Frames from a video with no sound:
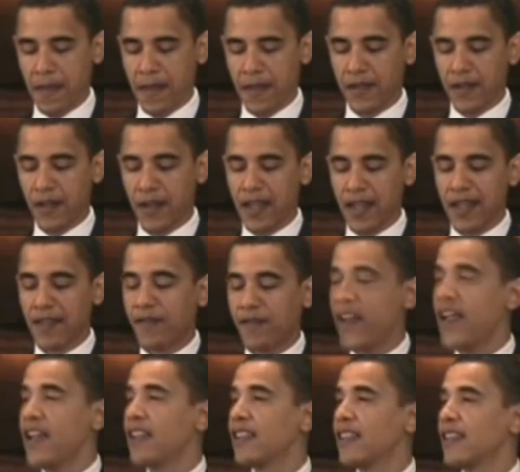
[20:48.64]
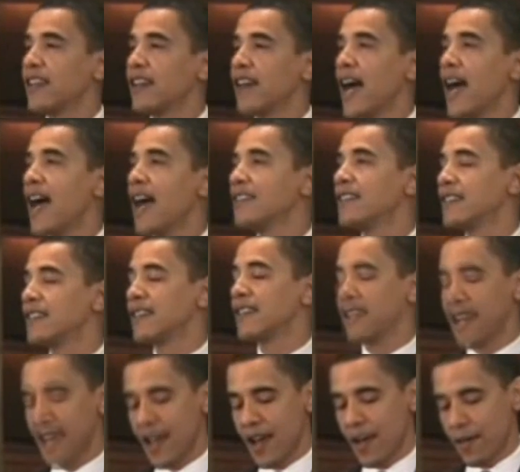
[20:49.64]
So I think faith and guidance
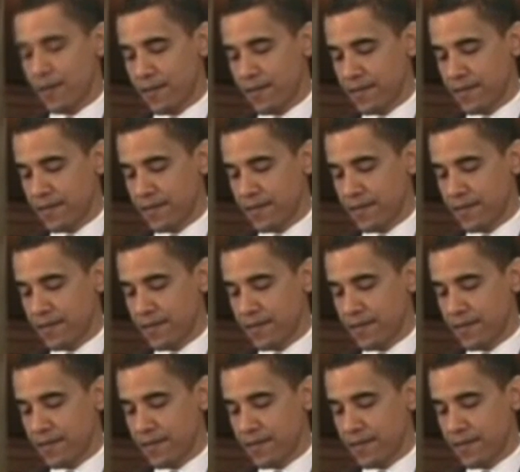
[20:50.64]
can help